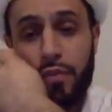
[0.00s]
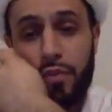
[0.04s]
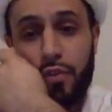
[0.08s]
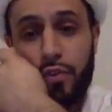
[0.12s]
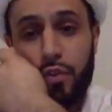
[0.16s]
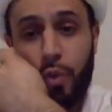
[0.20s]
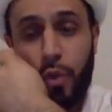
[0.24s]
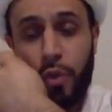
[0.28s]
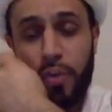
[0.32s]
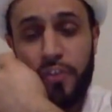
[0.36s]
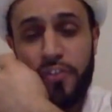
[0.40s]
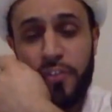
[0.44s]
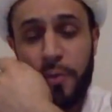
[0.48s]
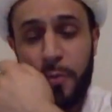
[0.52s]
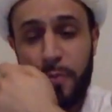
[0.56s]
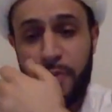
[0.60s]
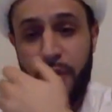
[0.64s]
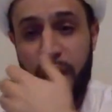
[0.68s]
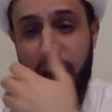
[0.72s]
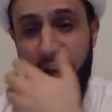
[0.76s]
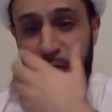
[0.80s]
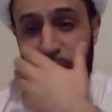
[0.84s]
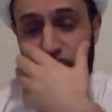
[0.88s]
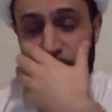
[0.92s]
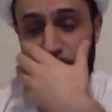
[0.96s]
towards the
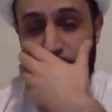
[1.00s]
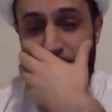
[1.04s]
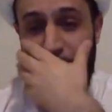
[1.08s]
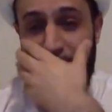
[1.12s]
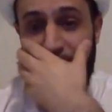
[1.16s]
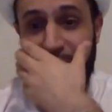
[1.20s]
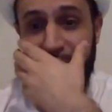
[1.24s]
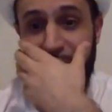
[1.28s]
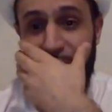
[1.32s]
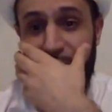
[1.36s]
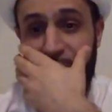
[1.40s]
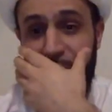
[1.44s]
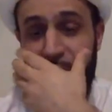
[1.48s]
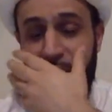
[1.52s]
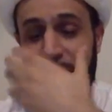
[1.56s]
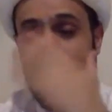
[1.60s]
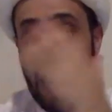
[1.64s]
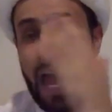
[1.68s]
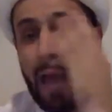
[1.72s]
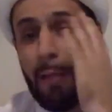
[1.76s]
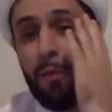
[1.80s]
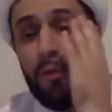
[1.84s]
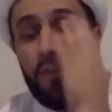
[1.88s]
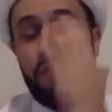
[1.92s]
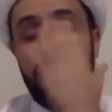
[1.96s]
Prophet riding their
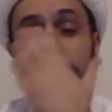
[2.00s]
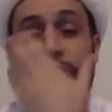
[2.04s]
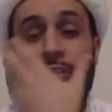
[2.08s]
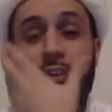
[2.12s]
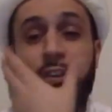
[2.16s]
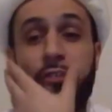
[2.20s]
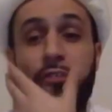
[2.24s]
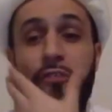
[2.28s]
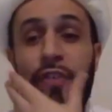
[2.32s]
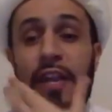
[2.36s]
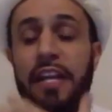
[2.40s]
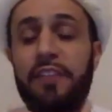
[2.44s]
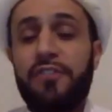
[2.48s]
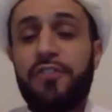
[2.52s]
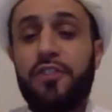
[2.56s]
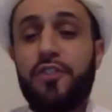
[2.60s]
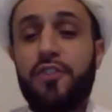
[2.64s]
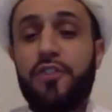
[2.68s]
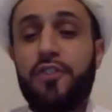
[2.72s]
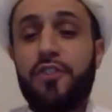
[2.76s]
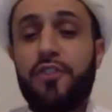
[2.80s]
camels, and their faces